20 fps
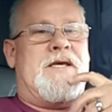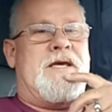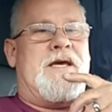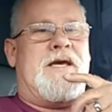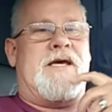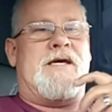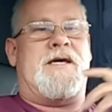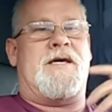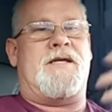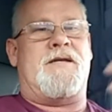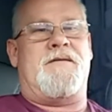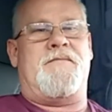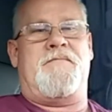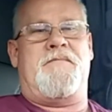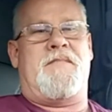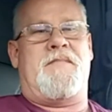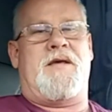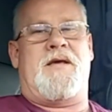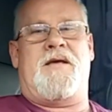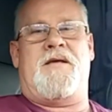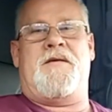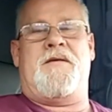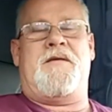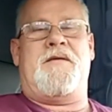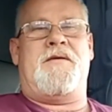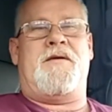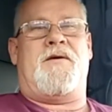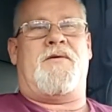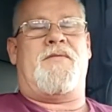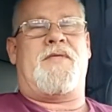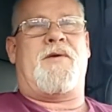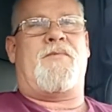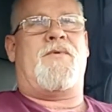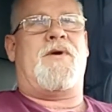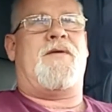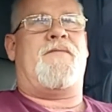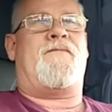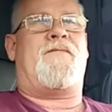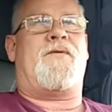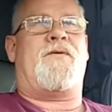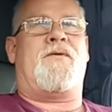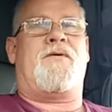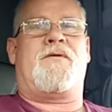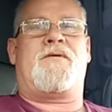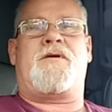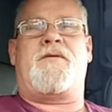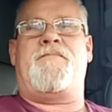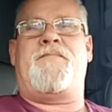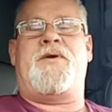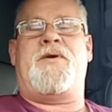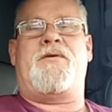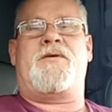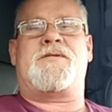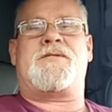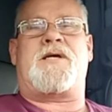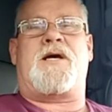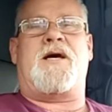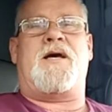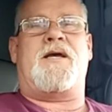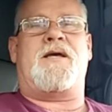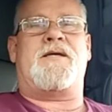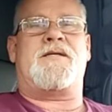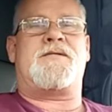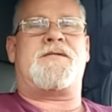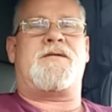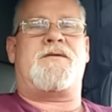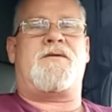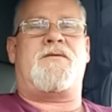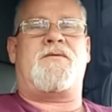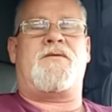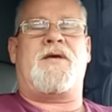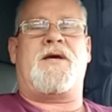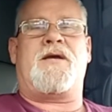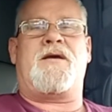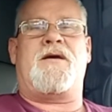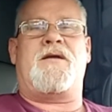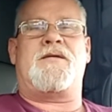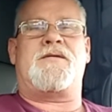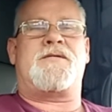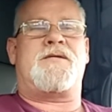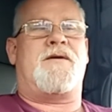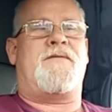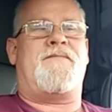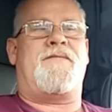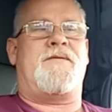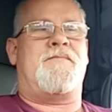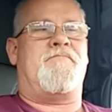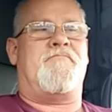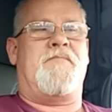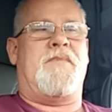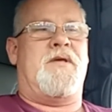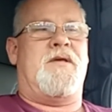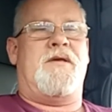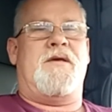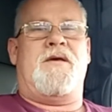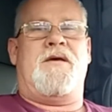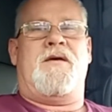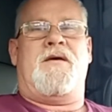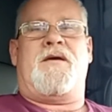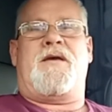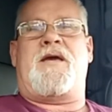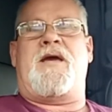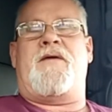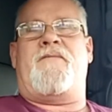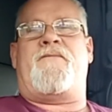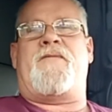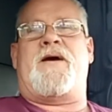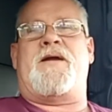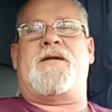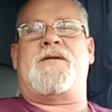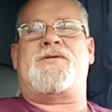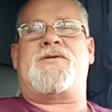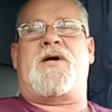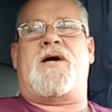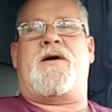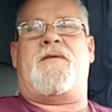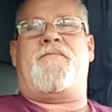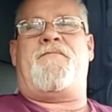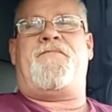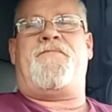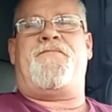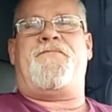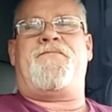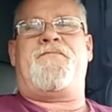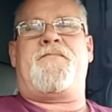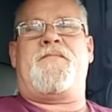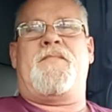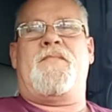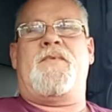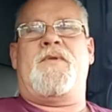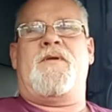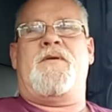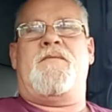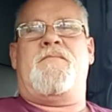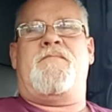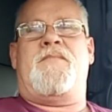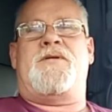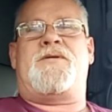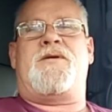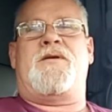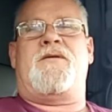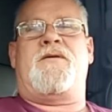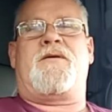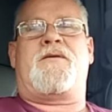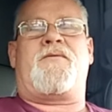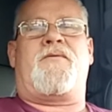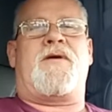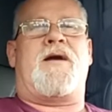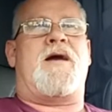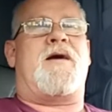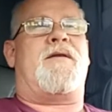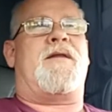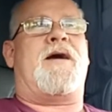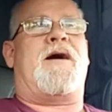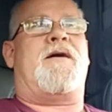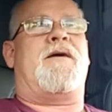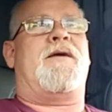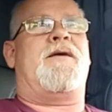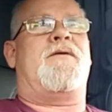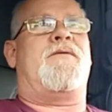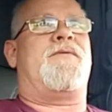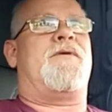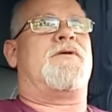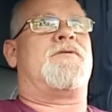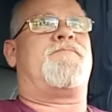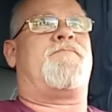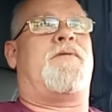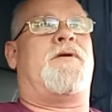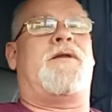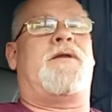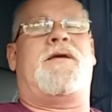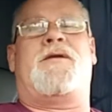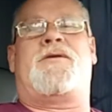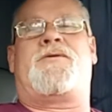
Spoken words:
and they went for computer science and all that kind of stuff, and can't find a job. But you look around out here, there's plenty